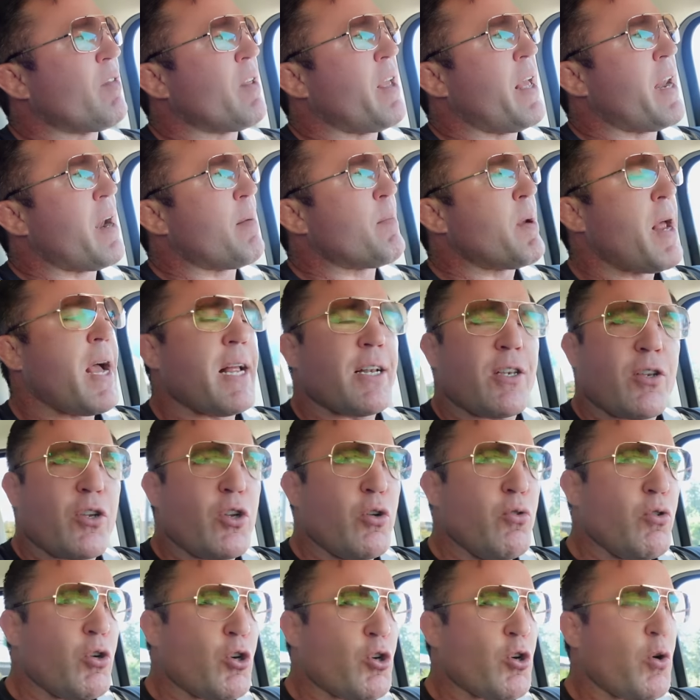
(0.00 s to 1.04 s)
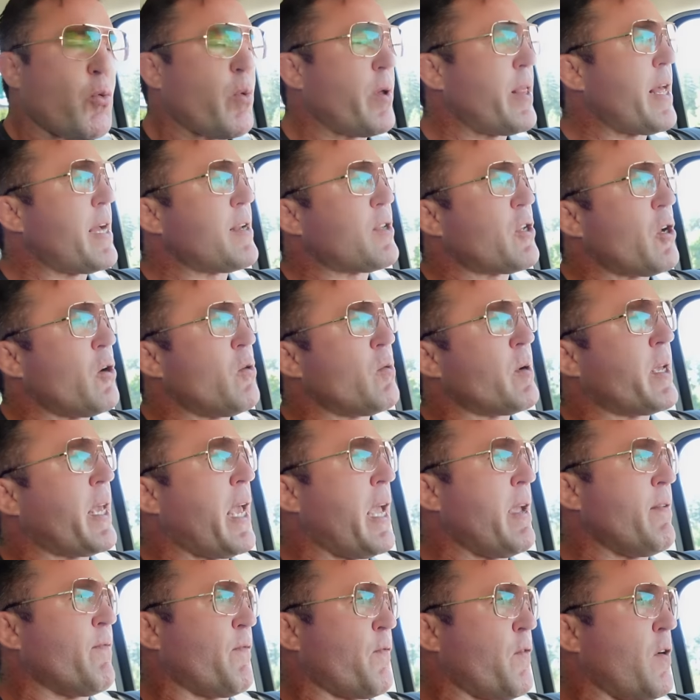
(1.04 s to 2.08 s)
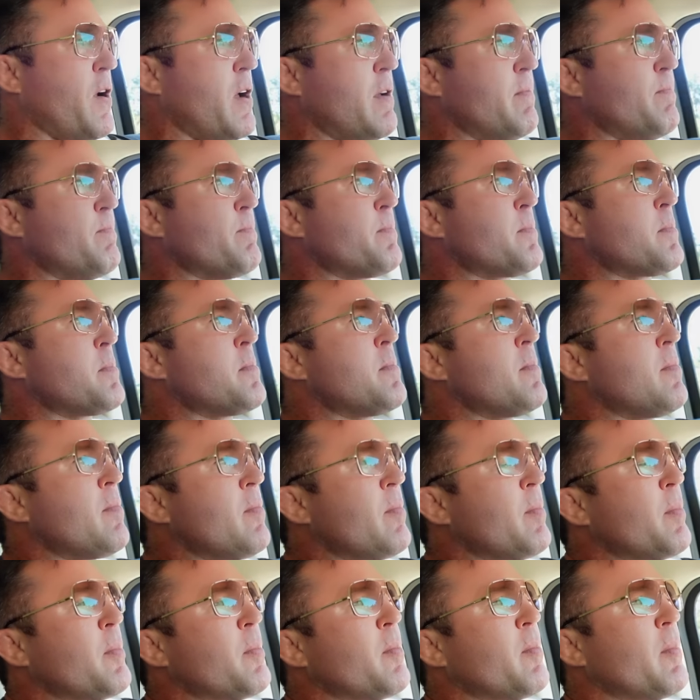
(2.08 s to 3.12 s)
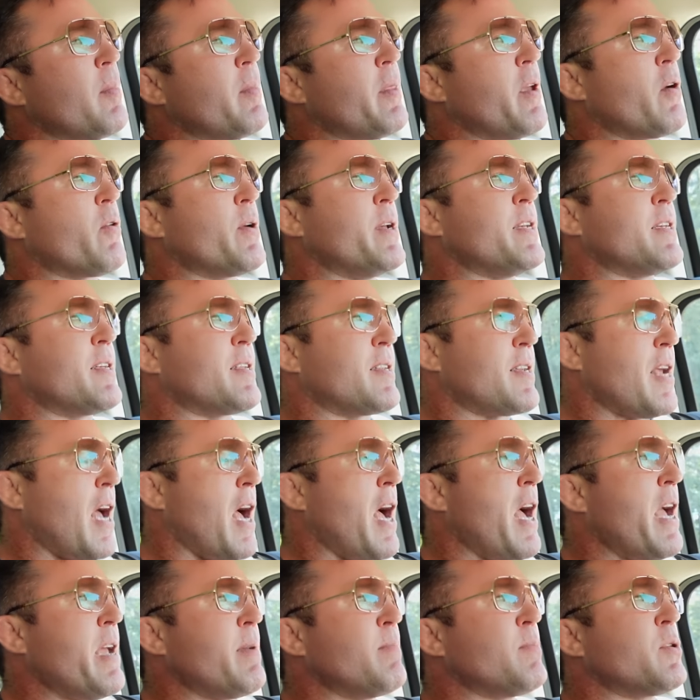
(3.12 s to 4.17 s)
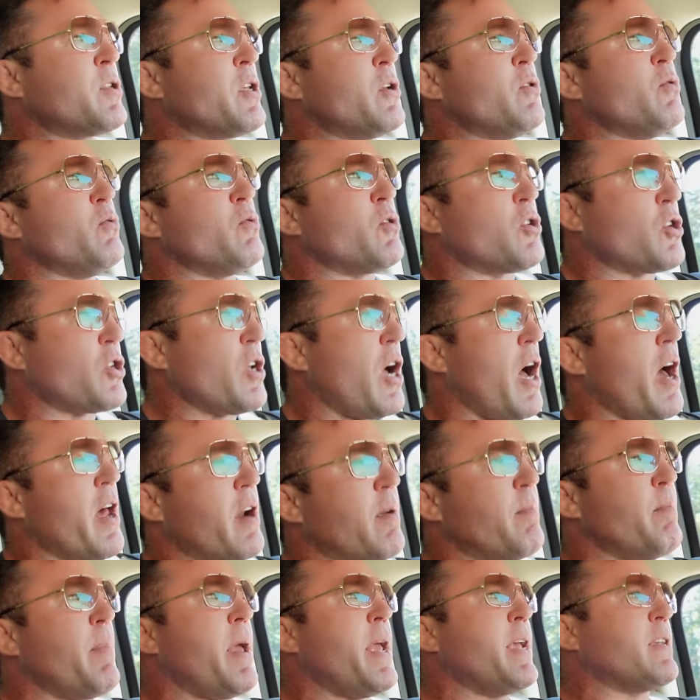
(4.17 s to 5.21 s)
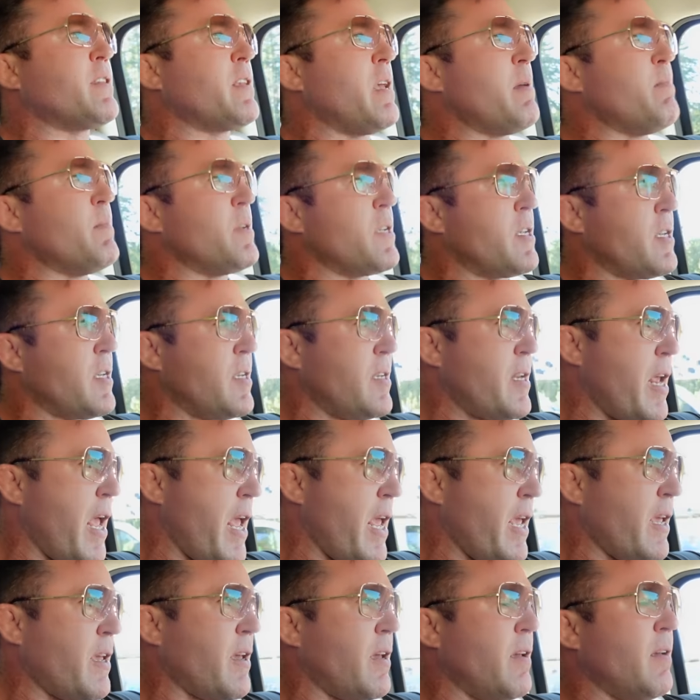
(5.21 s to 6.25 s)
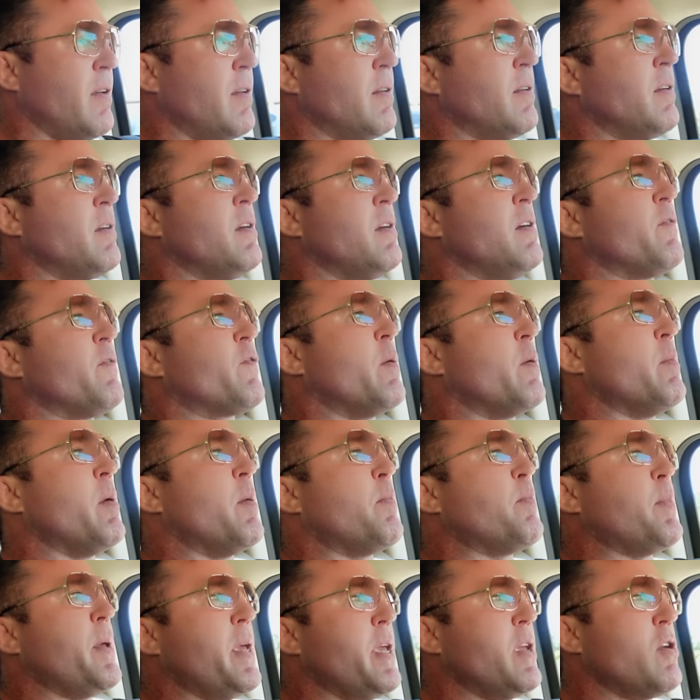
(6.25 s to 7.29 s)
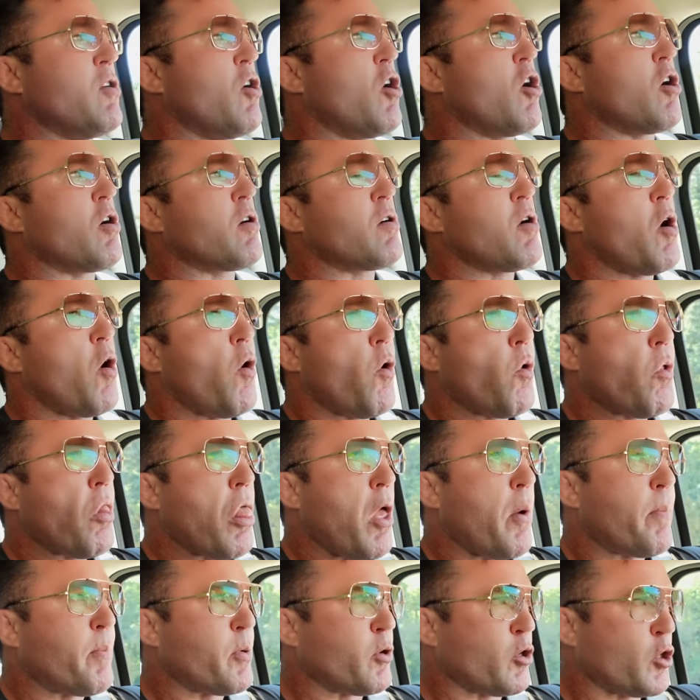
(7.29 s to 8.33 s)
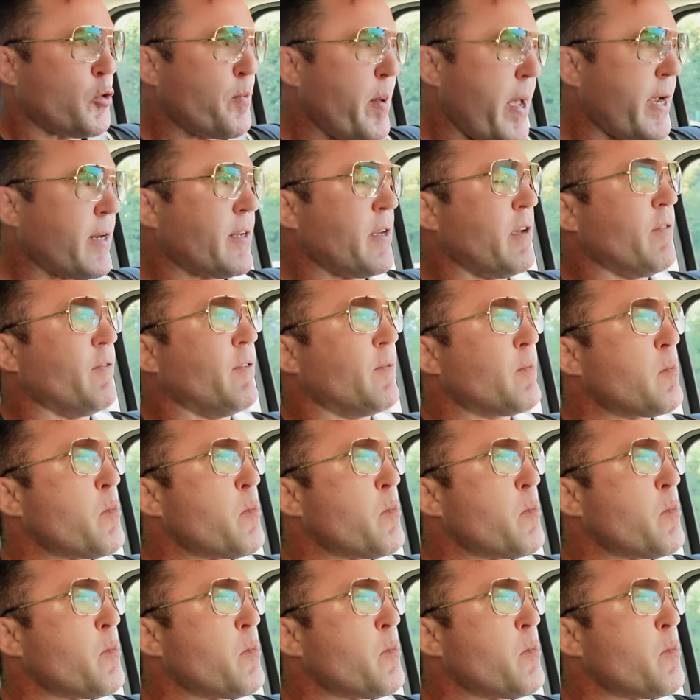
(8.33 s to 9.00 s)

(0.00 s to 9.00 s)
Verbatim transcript: And I'm not too sure where that tone came from. There is times that USADA makes a mistake from a PR perspective,